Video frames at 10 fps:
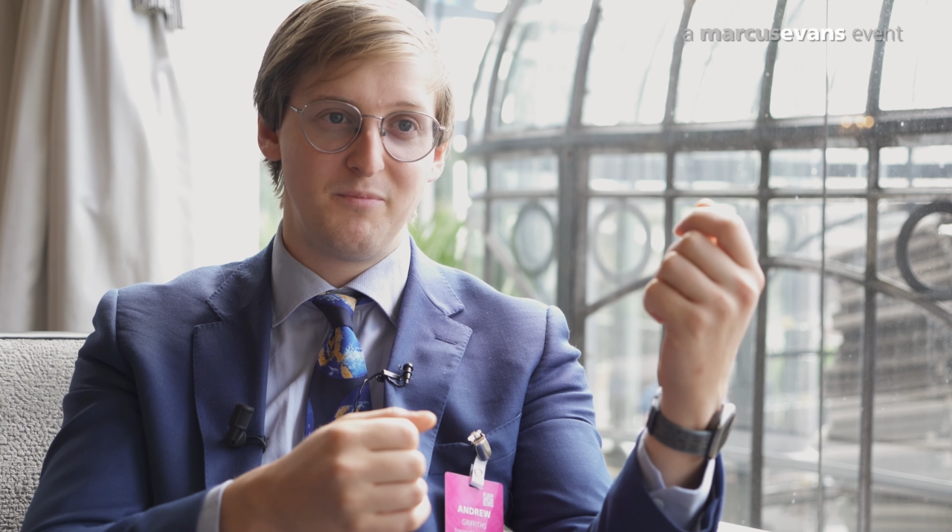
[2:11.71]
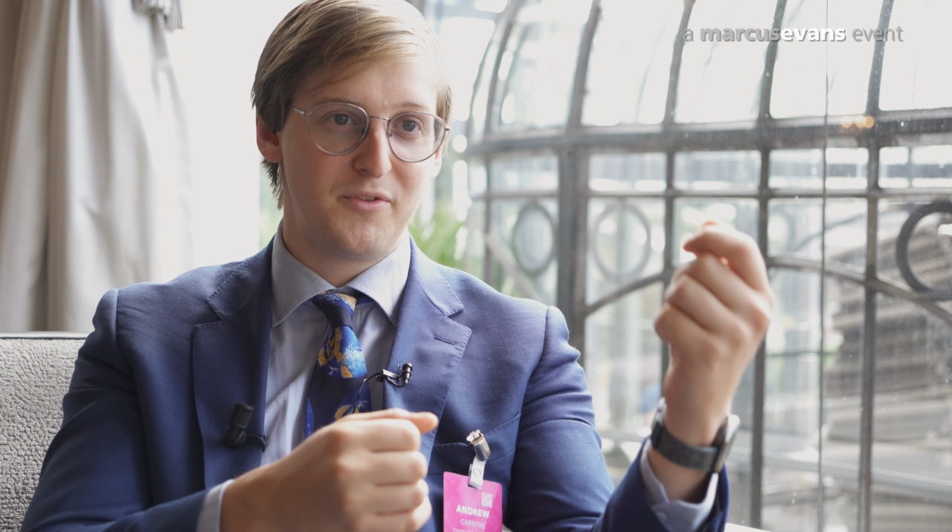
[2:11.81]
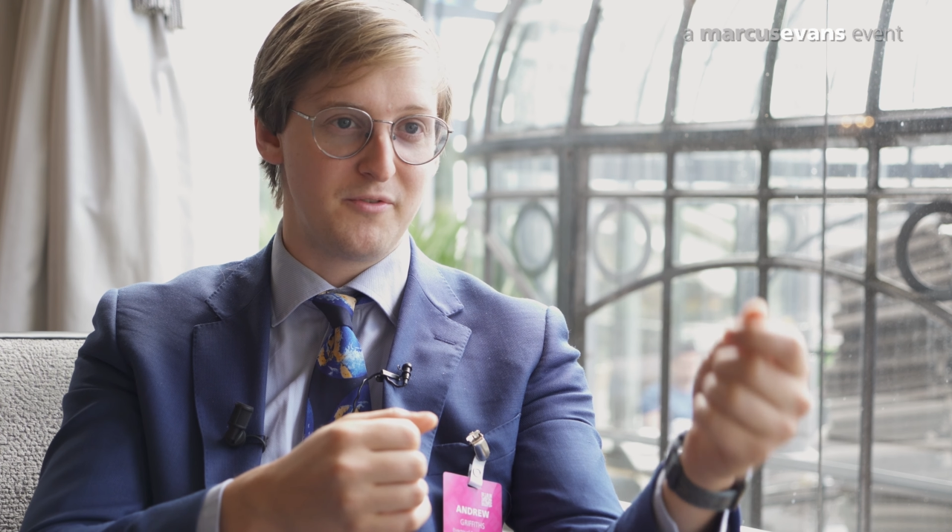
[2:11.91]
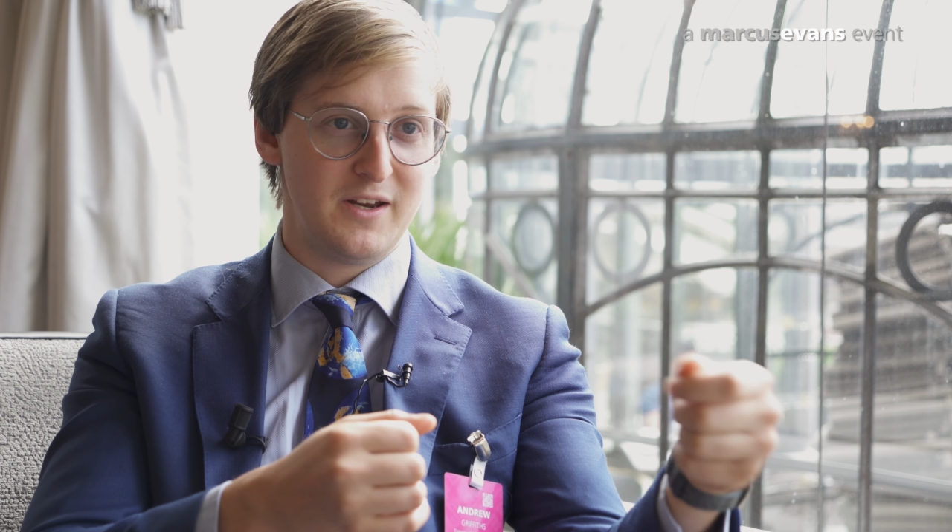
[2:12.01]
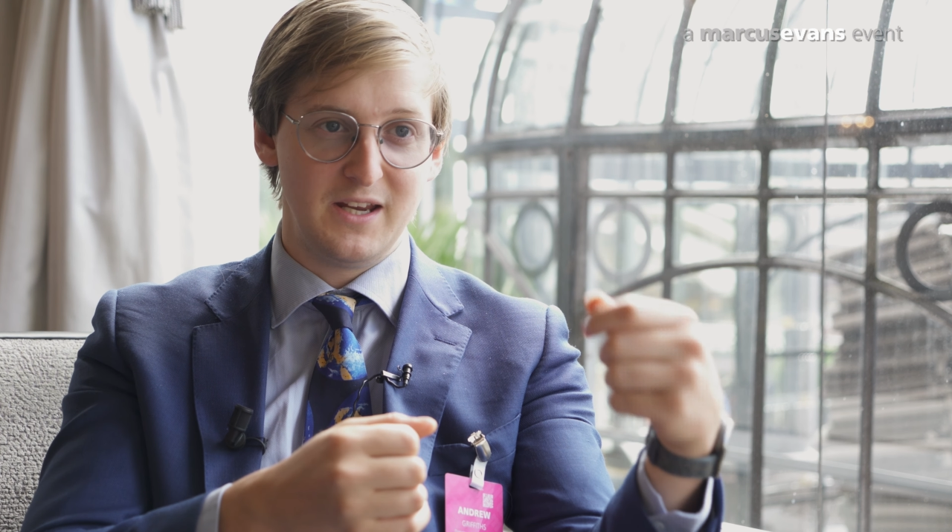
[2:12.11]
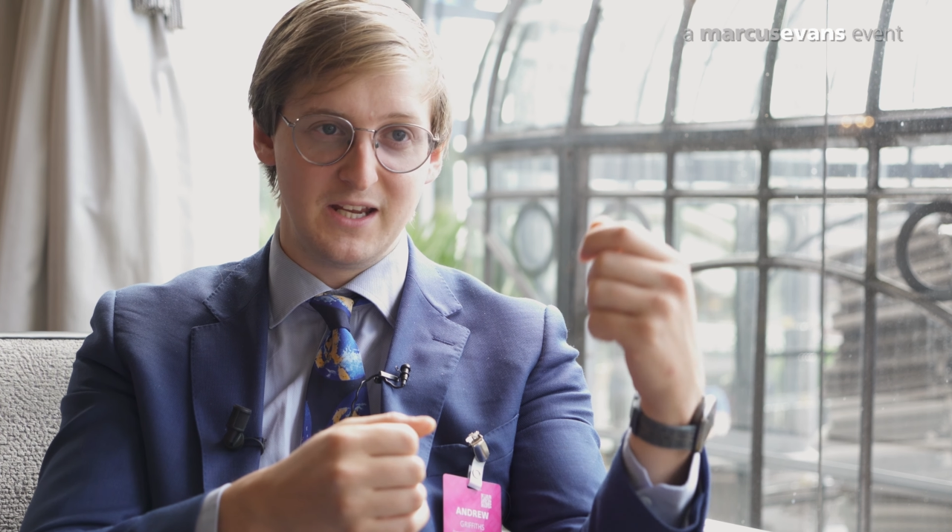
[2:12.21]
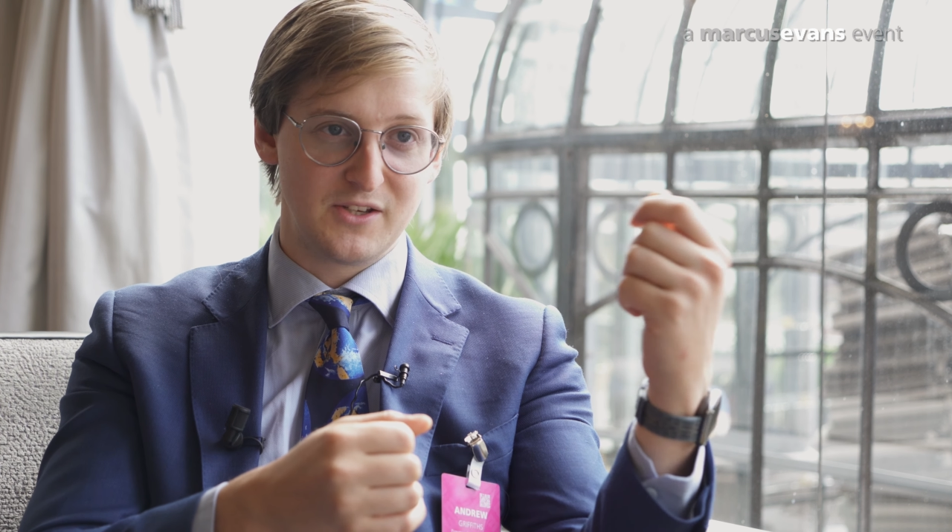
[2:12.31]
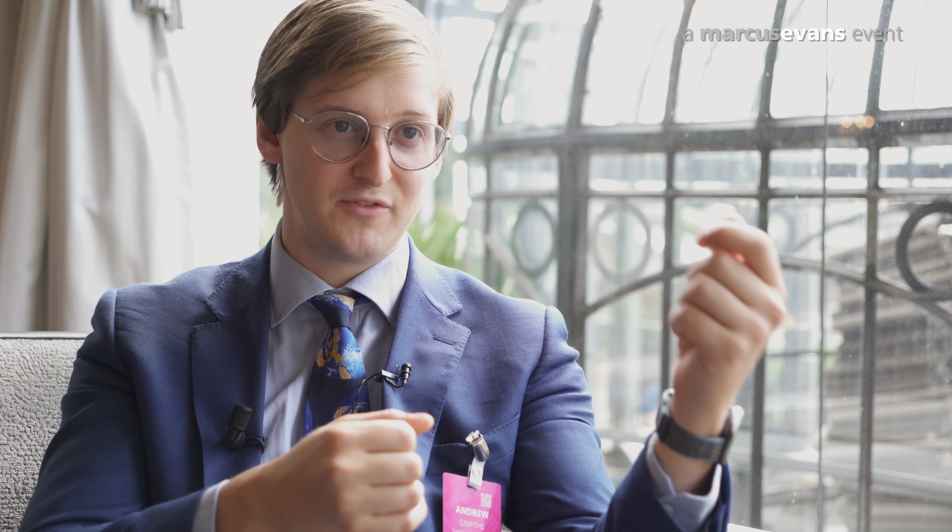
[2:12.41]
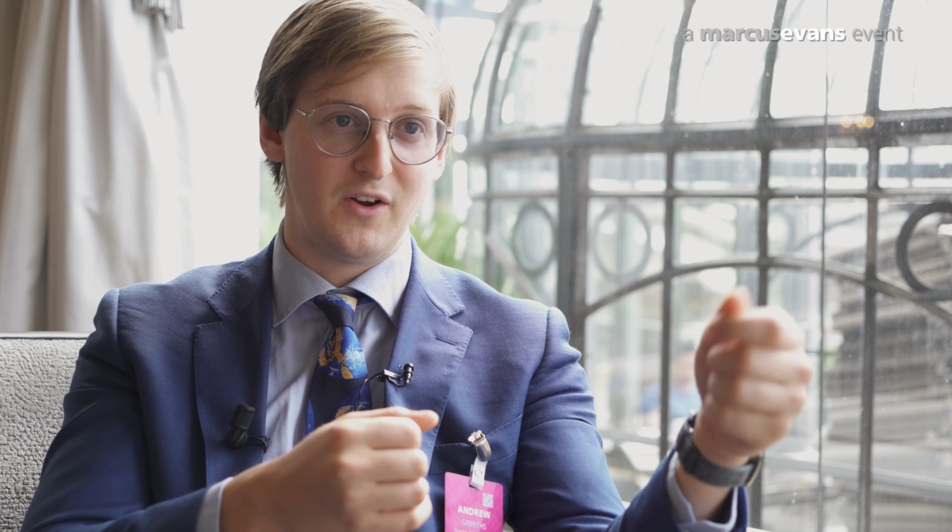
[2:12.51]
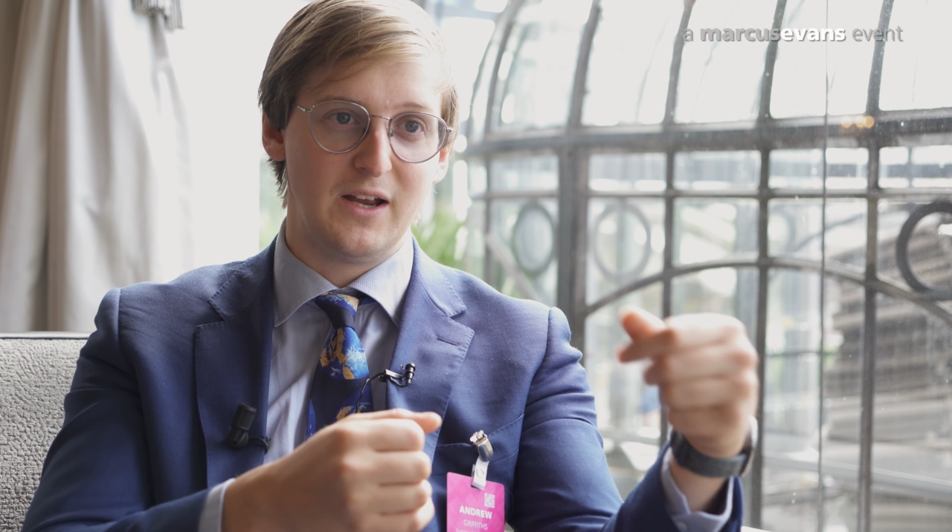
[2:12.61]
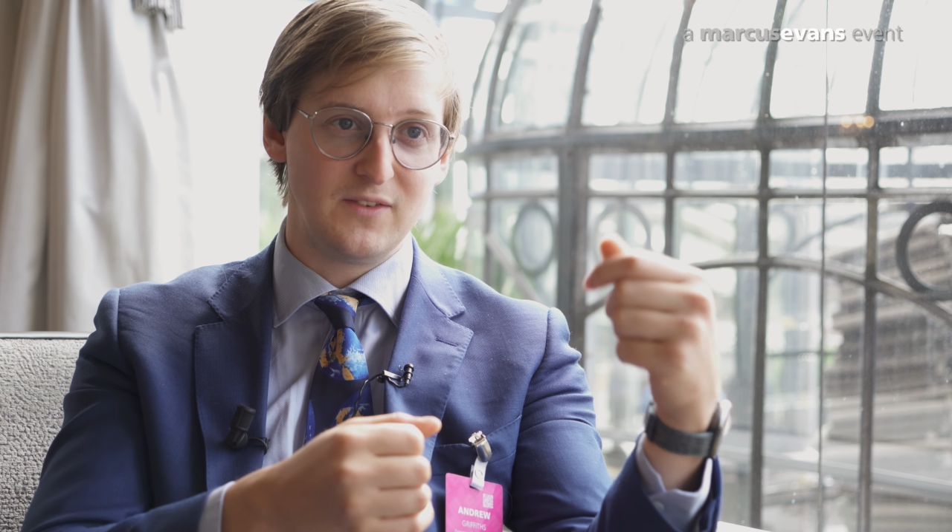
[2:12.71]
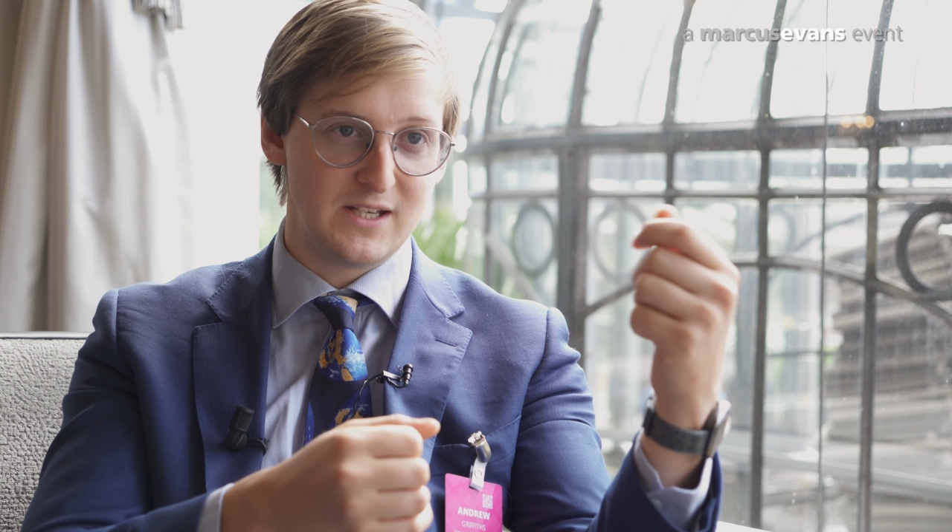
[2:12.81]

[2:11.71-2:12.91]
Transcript: 3 years, 5